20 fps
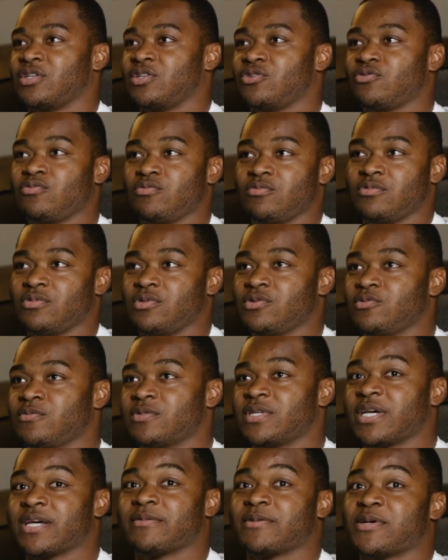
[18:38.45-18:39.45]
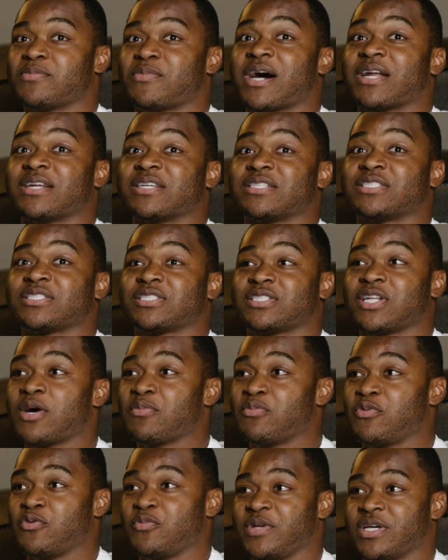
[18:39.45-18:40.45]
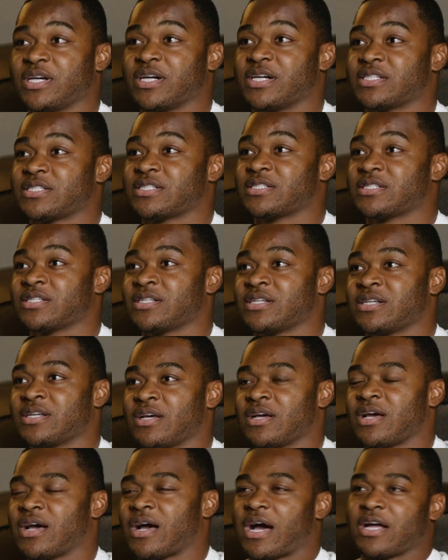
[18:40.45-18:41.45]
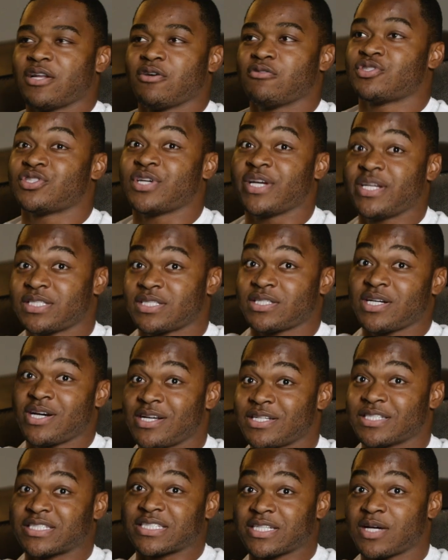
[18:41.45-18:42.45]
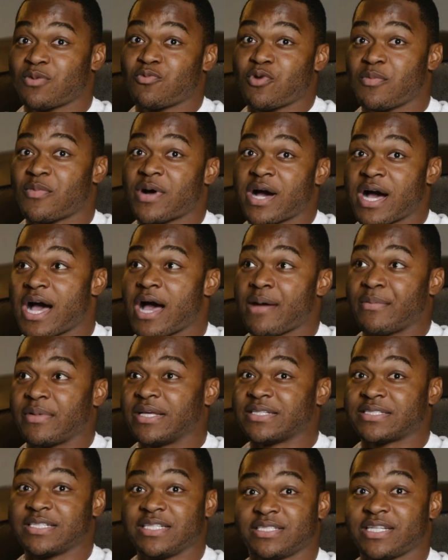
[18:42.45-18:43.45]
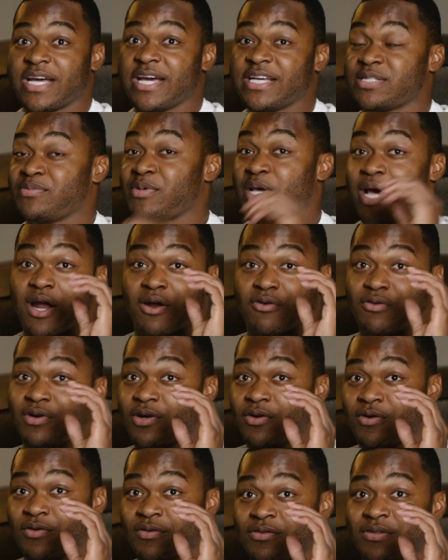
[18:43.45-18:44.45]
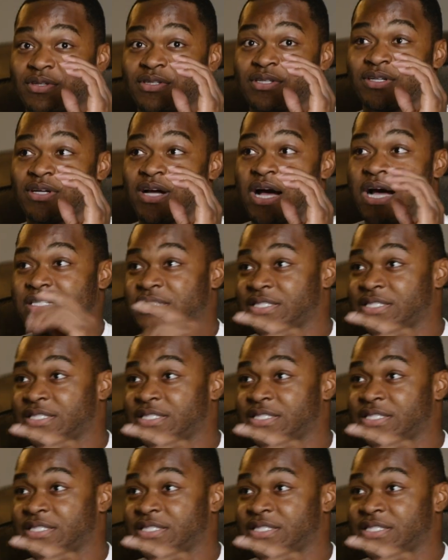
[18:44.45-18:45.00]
you damn near about to stumble because I know Trayshawn is somewhere behind me. Is he chasing me? I don't know. I